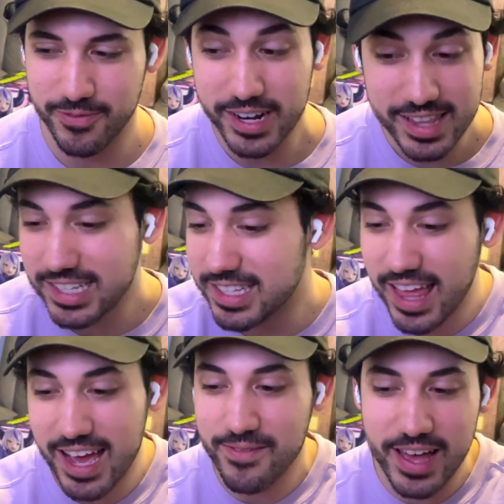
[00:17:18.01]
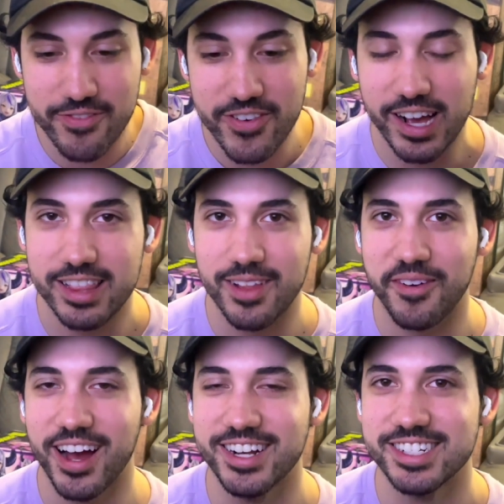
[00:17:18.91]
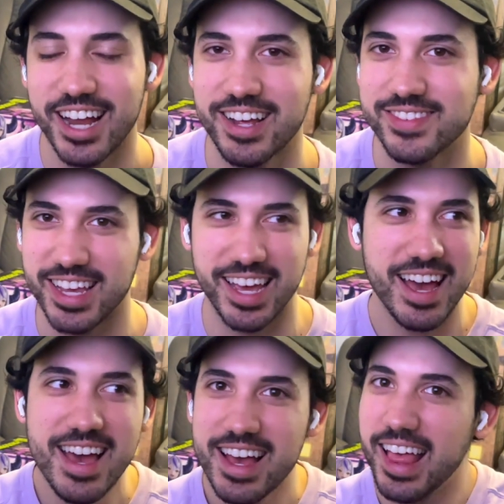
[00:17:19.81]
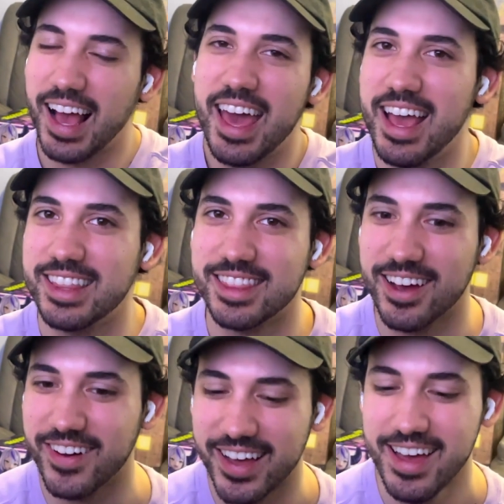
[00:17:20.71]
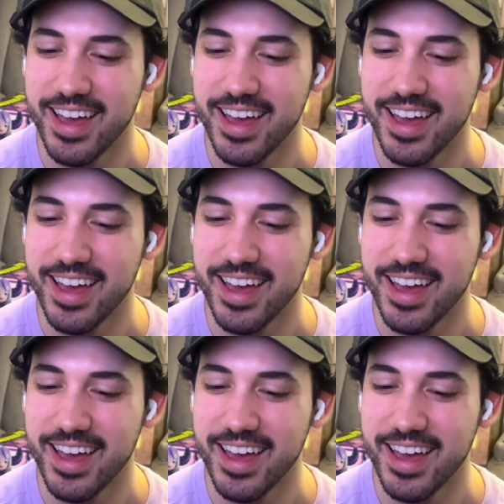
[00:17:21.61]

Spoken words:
But at the end of the day, I'm not fucking LeBron James. I can't do it.